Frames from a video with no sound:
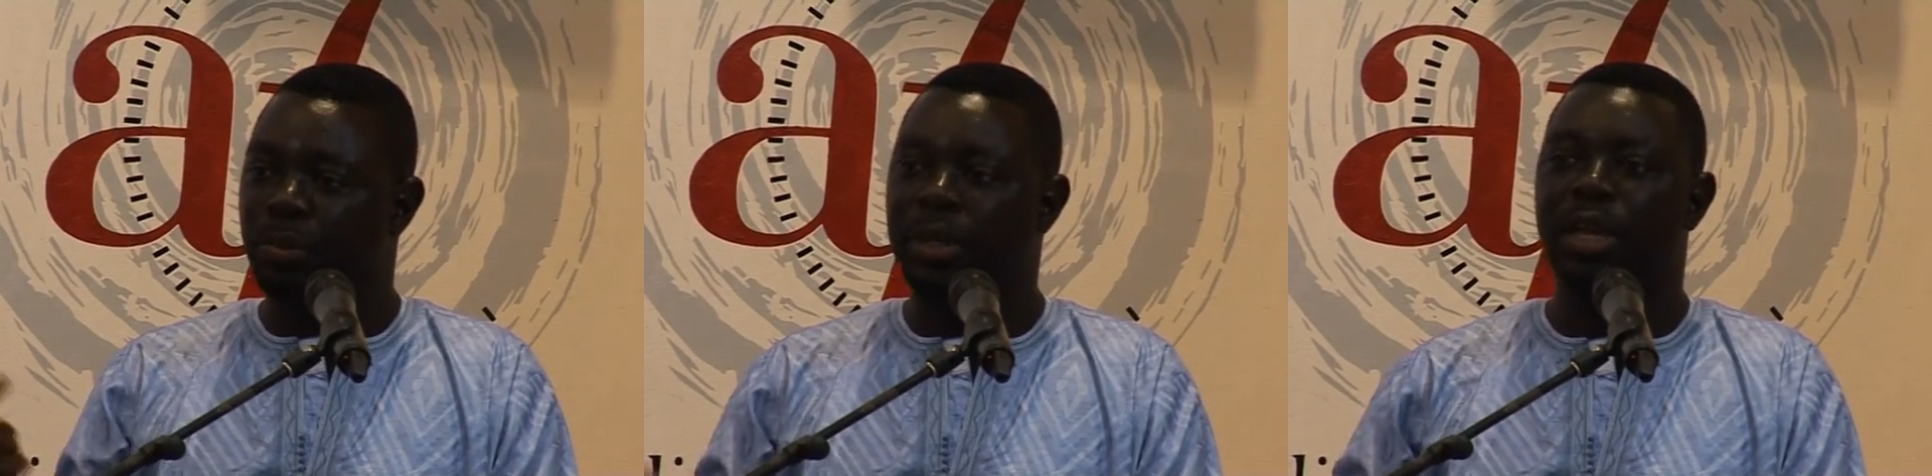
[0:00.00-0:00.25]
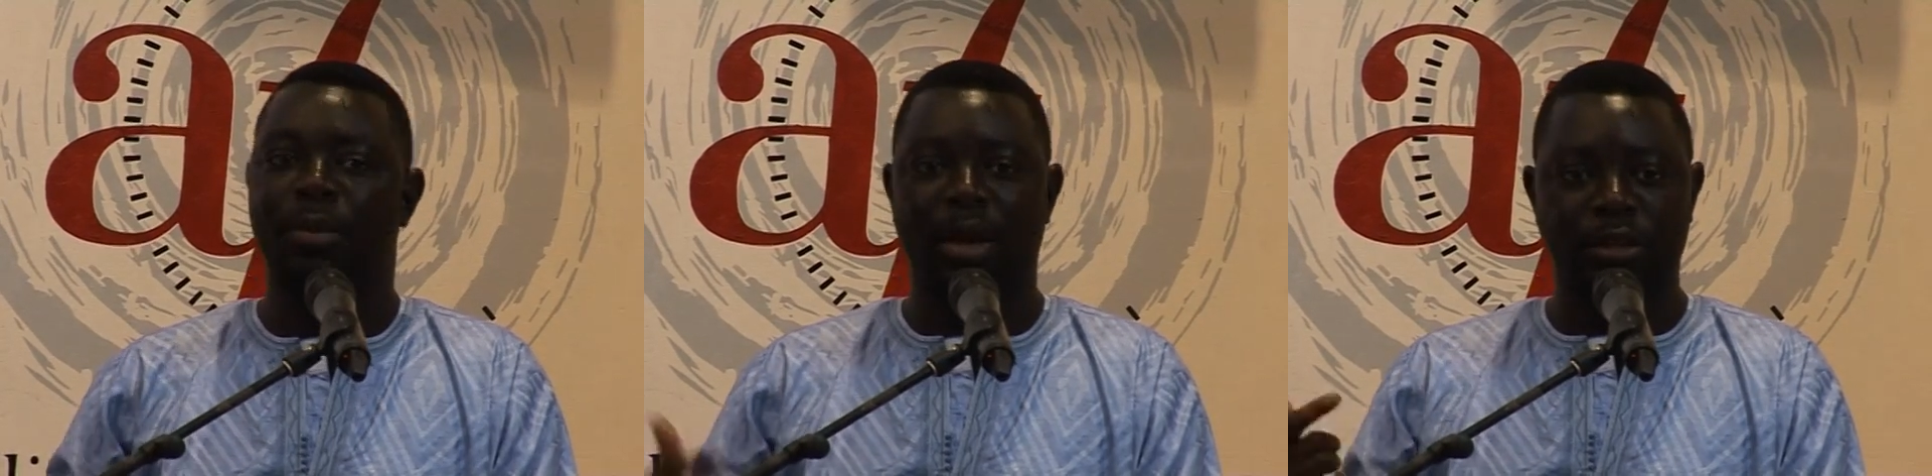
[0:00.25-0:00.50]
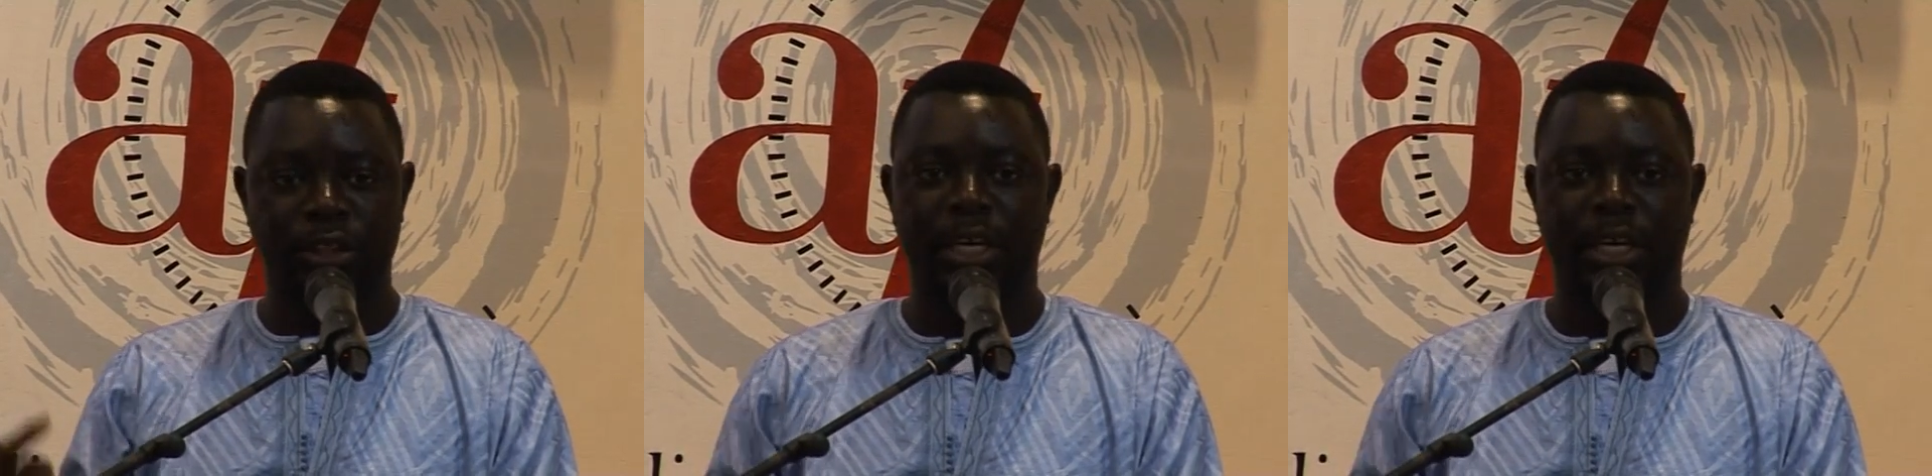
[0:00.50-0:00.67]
to bring about